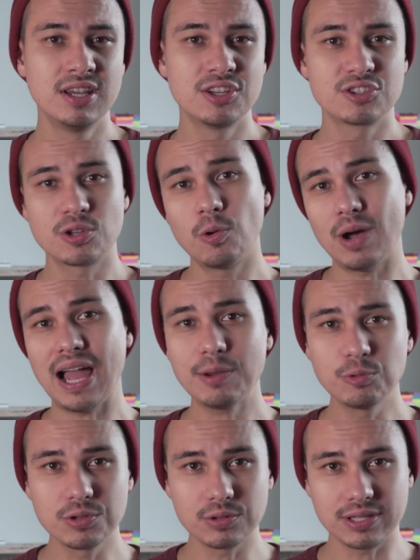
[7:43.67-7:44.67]
so I
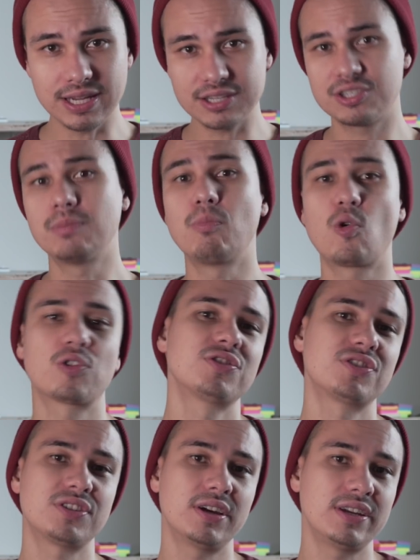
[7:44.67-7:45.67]
will link to more
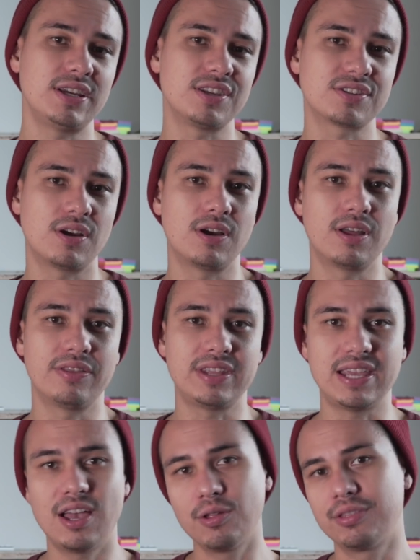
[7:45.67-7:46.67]
studies on
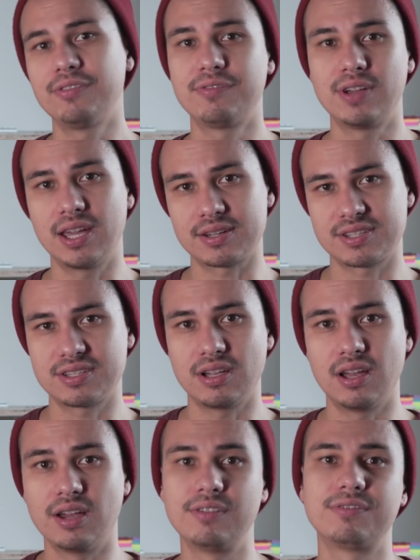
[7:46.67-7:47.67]
the health effects
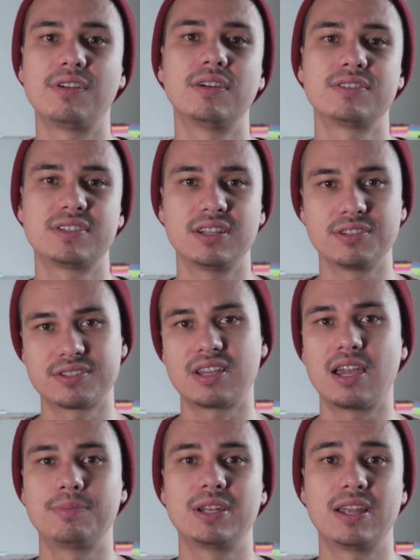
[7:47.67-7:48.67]
of
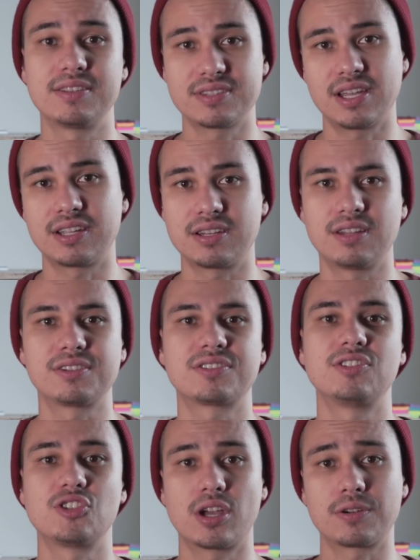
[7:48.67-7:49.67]
psilocybin and
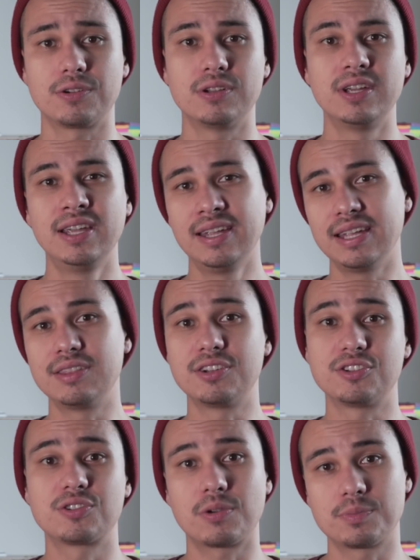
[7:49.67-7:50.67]
psychedelics in general in the
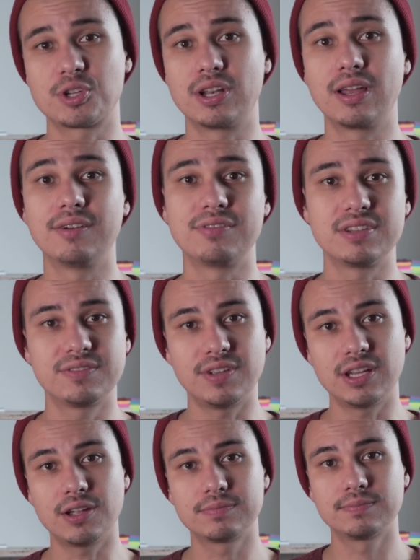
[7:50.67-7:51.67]
description of this
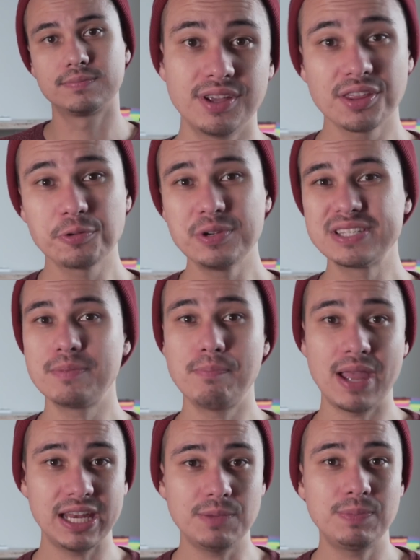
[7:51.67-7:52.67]
video. The other reason
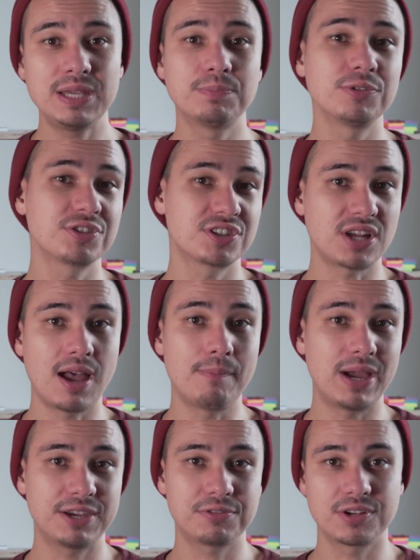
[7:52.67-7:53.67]
many people stop
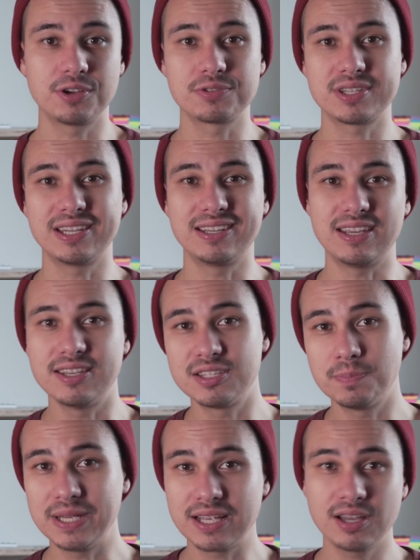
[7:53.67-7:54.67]
microdosing
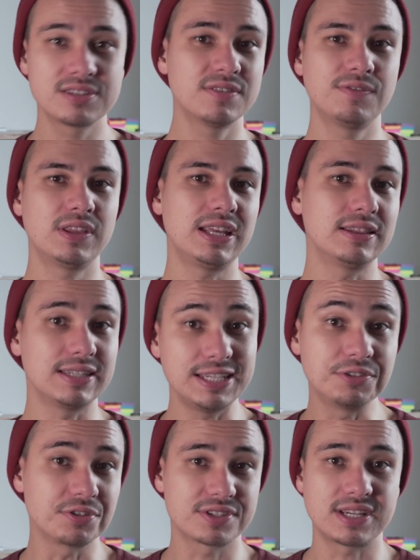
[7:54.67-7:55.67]
is because of the
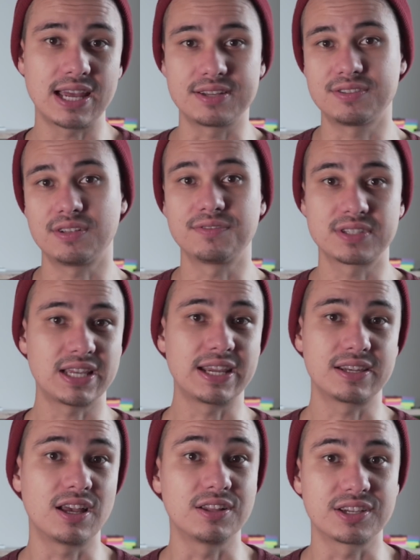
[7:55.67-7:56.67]
legal status of
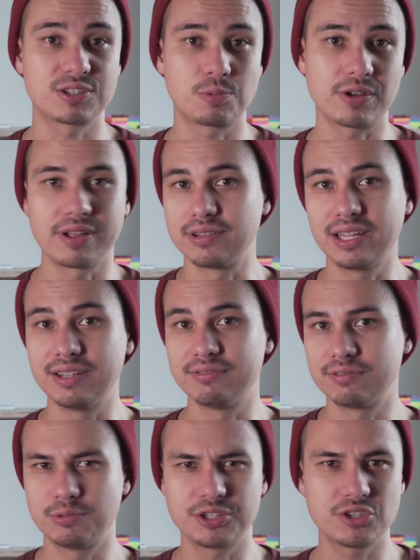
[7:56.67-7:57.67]
psychedelics where they
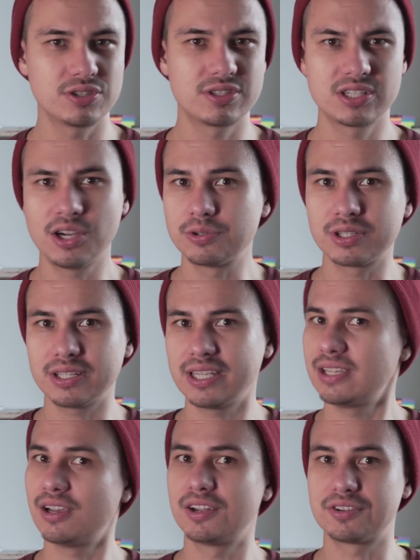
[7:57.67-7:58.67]
live, which is
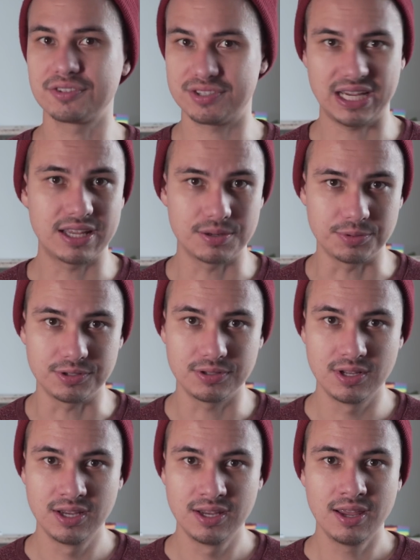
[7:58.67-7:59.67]
totally understandable.
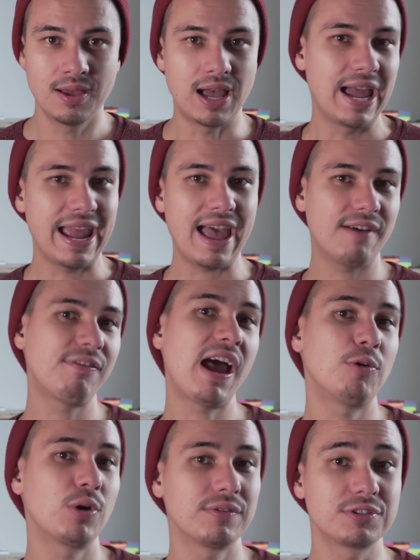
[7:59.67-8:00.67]
I have,
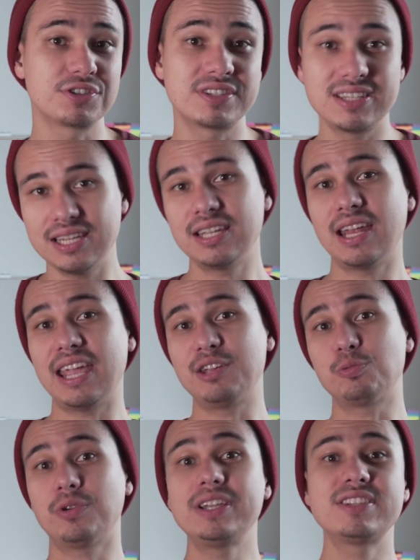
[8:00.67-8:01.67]
however, seen
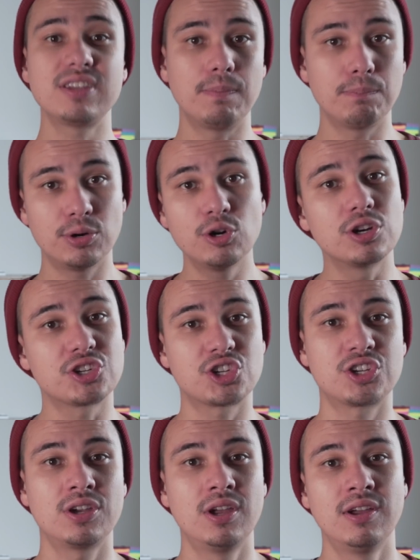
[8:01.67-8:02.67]
a recent
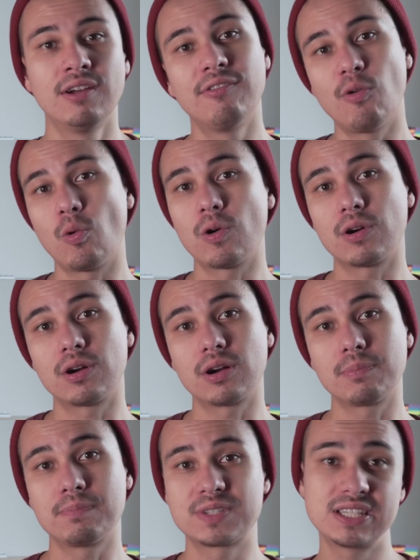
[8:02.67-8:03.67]
push
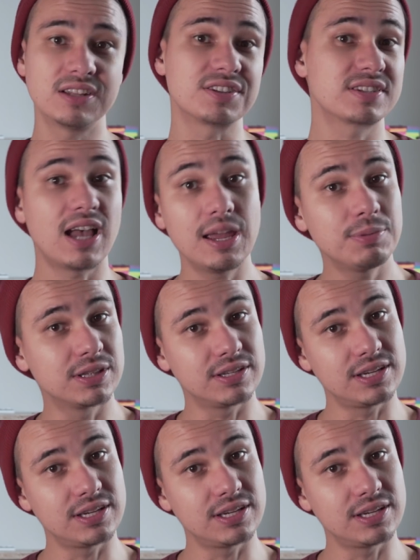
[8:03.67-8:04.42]
for psilocybin